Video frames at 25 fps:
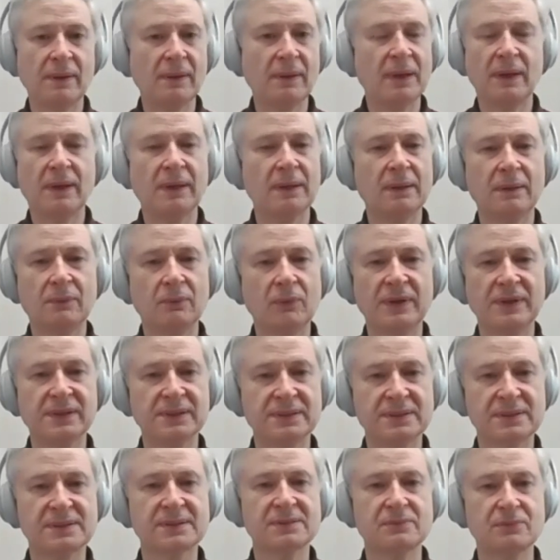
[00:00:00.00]
uh, when,
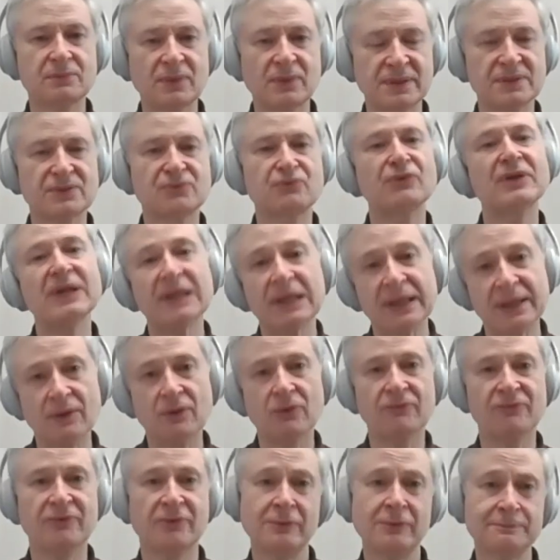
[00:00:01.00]
it's, when it's really
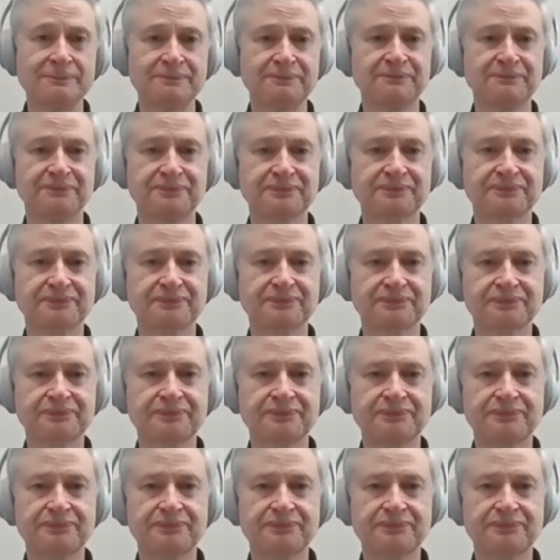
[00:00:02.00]
over. Right.